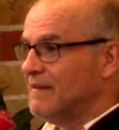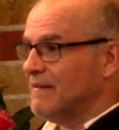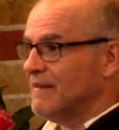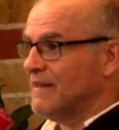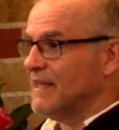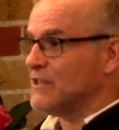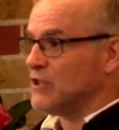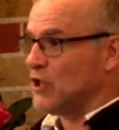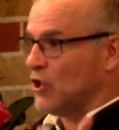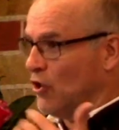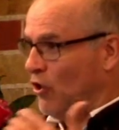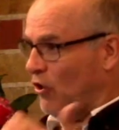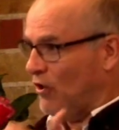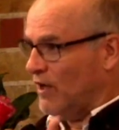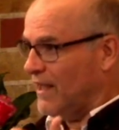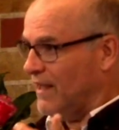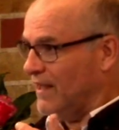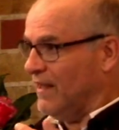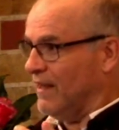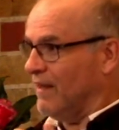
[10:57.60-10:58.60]
there's a lot
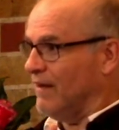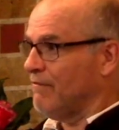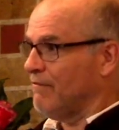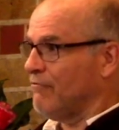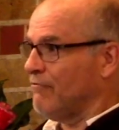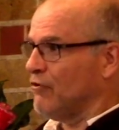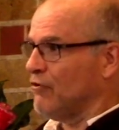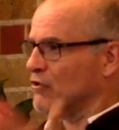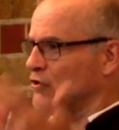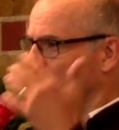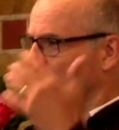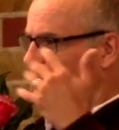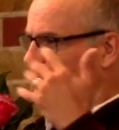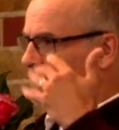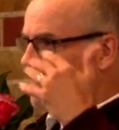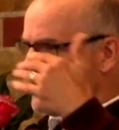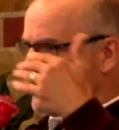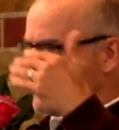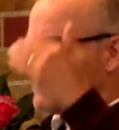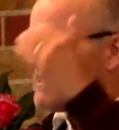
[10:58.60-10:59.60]
here for us to...
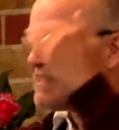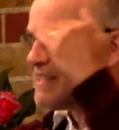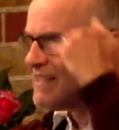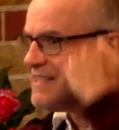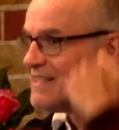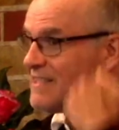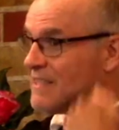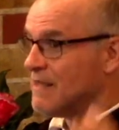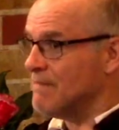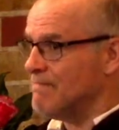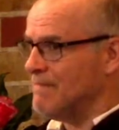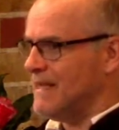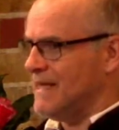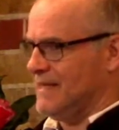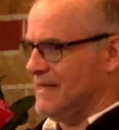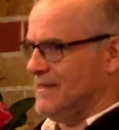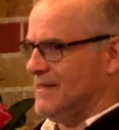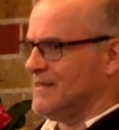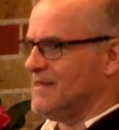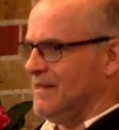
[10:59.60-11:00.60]
This is the
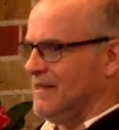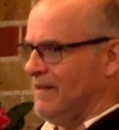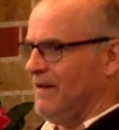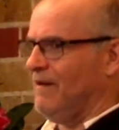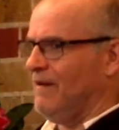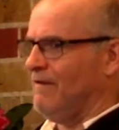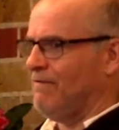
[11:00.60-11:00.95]
meat, isn't it,